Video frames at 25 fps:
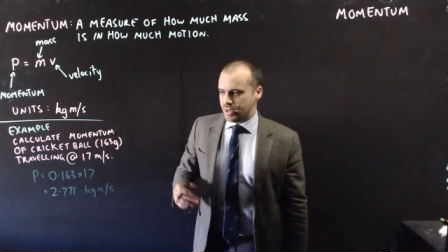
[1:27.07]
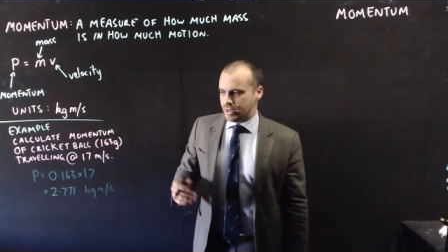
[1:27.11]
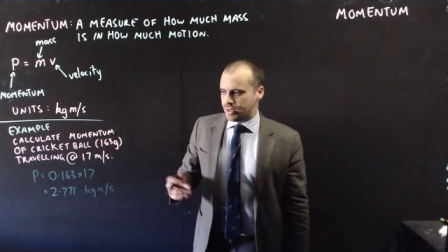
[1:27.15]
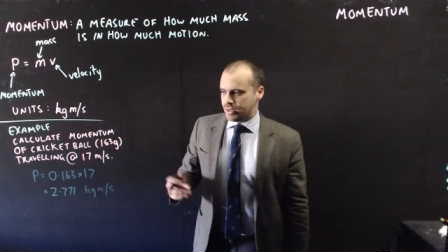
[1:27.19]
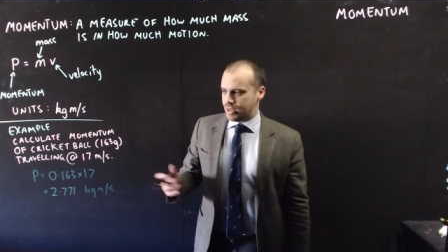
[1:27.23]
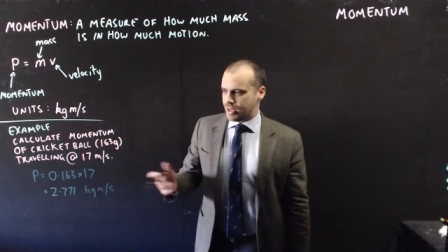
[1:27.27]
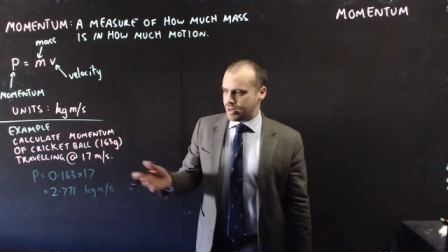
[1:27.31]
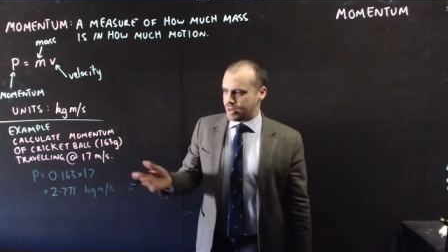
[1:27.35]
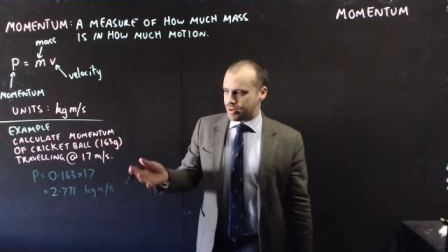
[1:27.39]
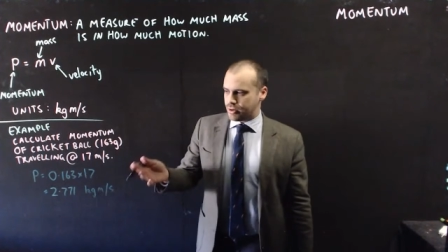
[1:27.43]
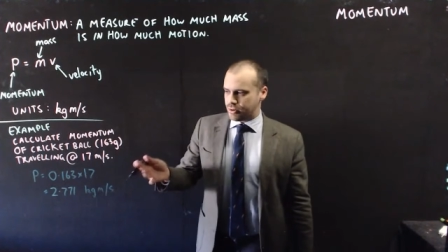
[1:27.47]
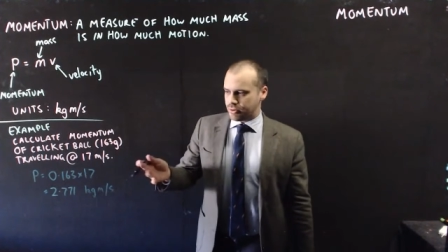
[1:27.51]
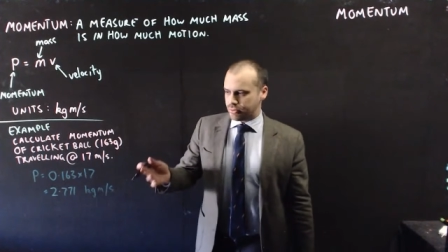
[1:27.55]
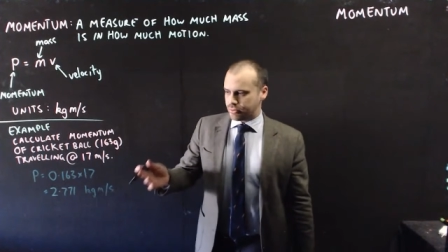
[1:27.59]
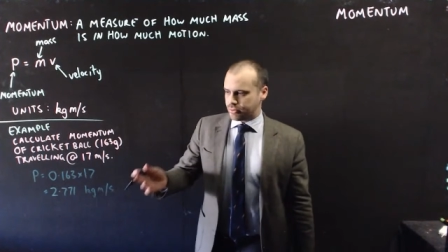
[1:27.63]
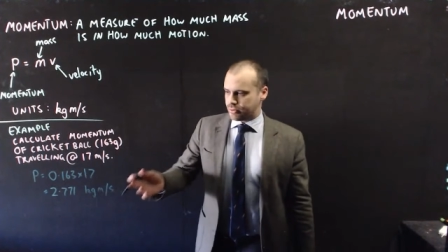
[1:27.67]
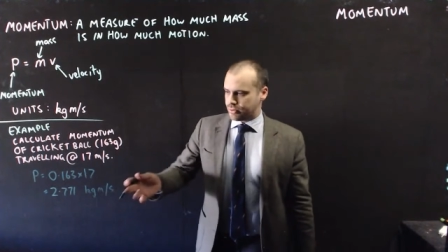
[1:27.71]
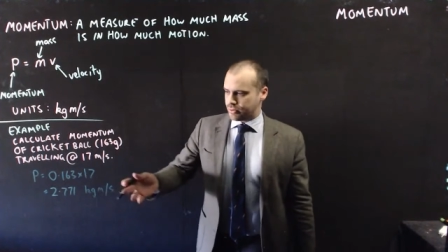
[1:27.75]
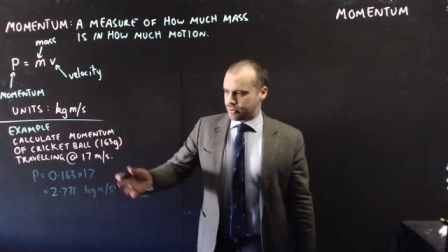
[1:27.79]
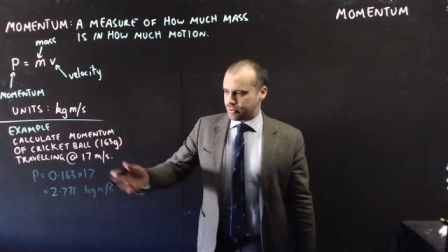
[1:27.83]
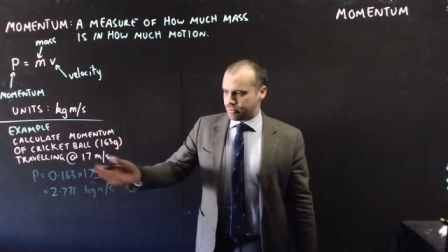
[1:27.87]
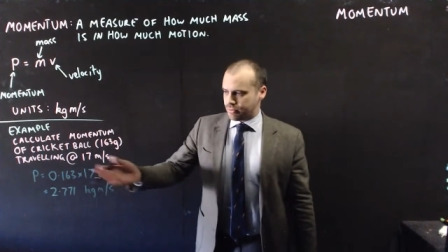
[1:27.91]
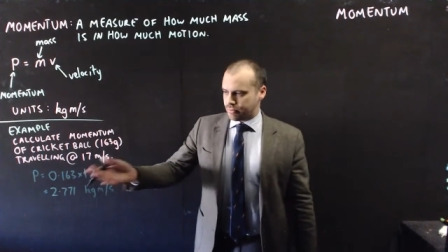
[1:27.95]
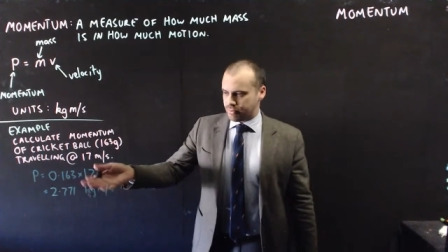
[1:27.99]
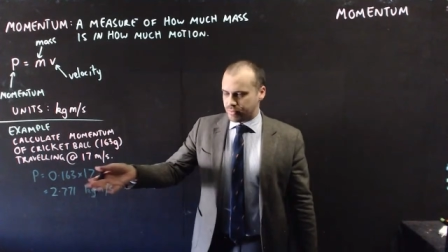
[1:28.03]
Now,
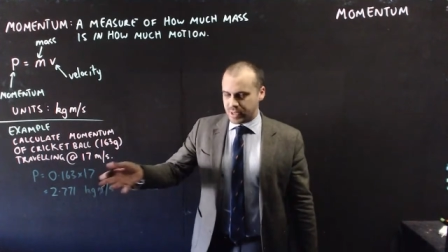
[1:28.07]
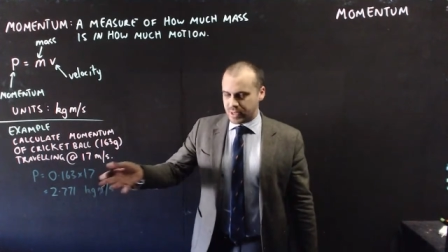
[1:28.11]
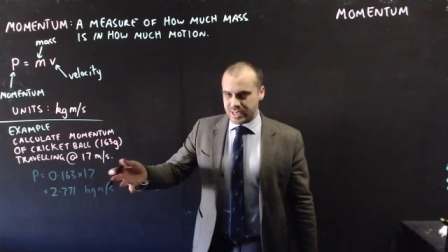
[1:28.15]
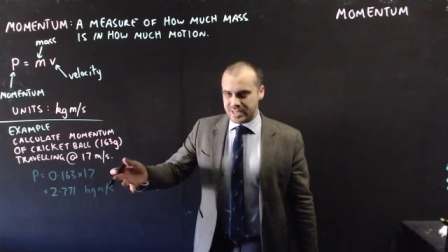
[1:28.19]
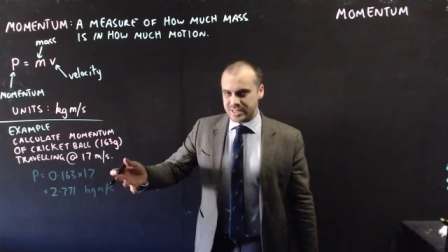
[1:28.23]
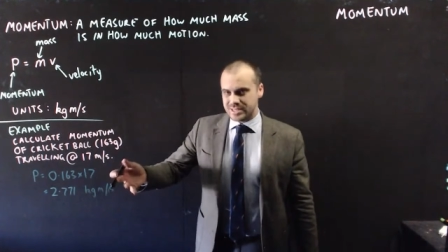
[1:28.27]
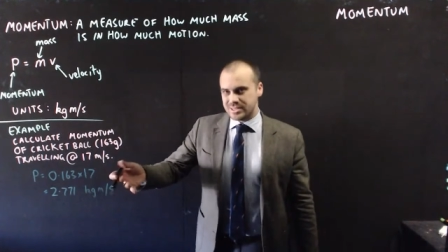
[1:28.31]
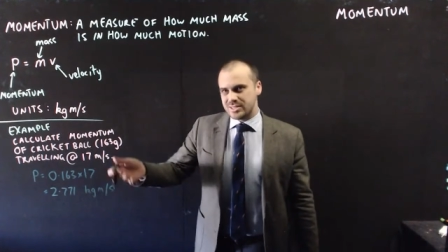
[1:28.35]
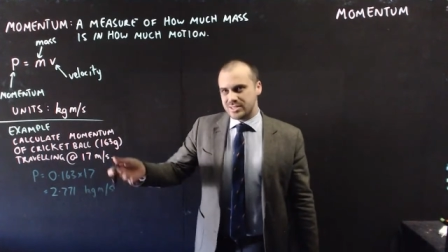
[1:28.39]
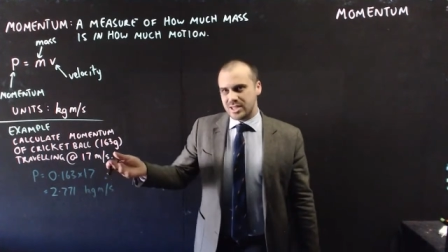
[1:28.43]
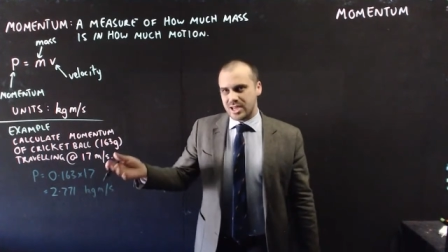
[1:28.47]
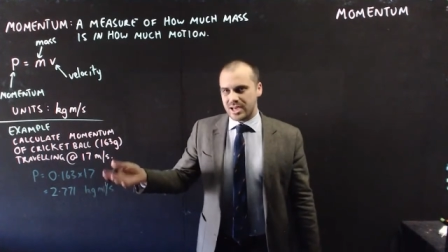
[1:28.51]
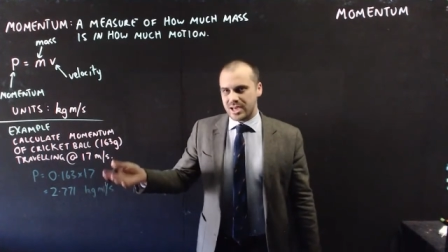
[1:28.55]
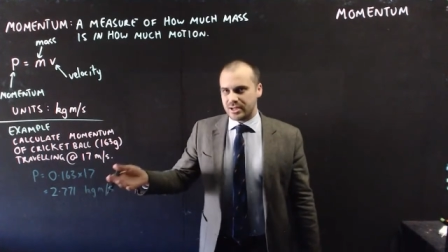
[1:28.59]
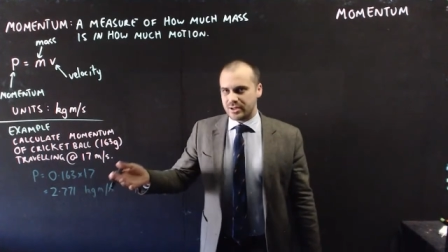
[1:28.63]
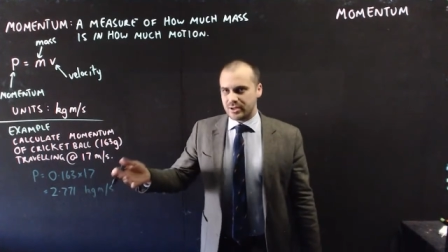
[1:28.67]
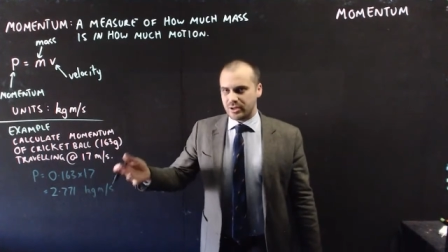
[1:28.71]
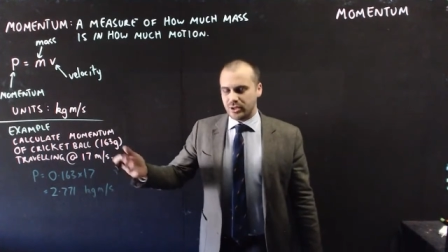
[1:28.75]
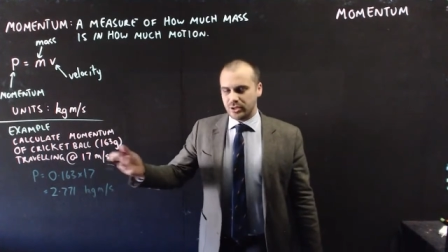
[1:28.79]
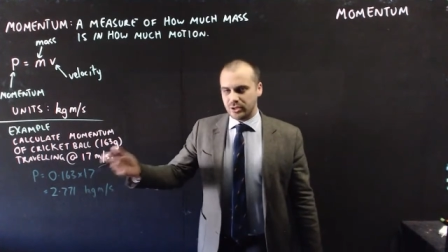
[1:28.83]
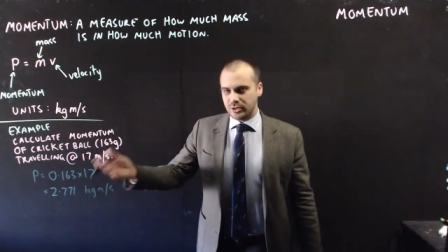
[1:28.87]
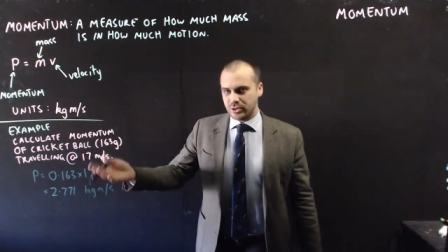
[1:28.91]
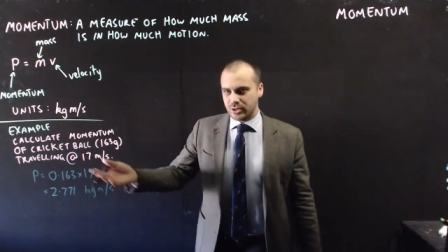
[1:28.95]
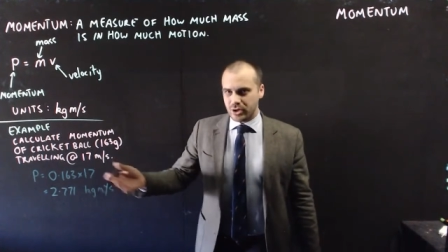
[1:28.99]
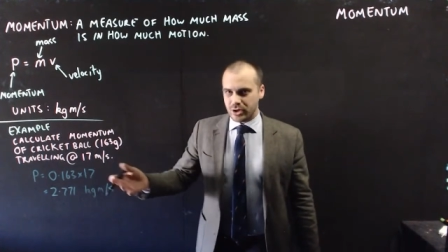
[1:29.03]
is that
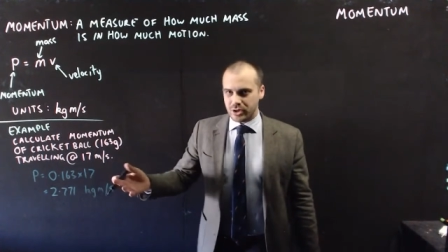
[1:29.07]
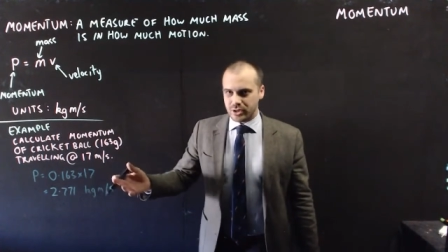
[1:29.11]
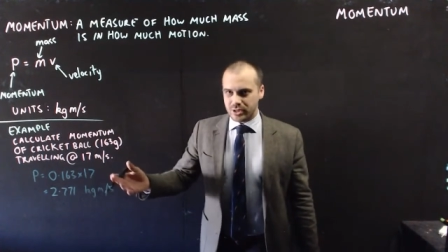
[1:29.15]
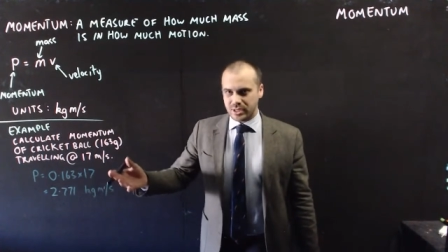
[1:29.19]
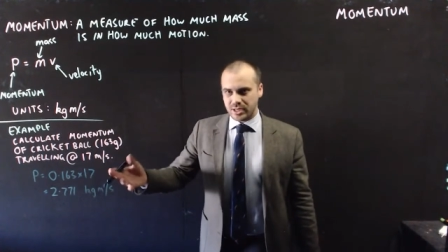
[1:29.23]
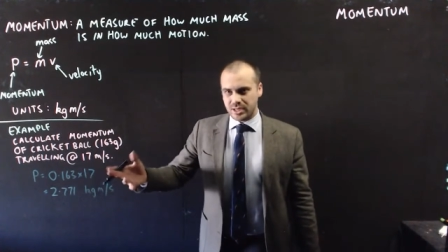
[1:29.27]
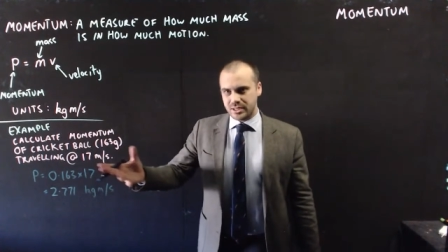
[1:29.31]
a lot?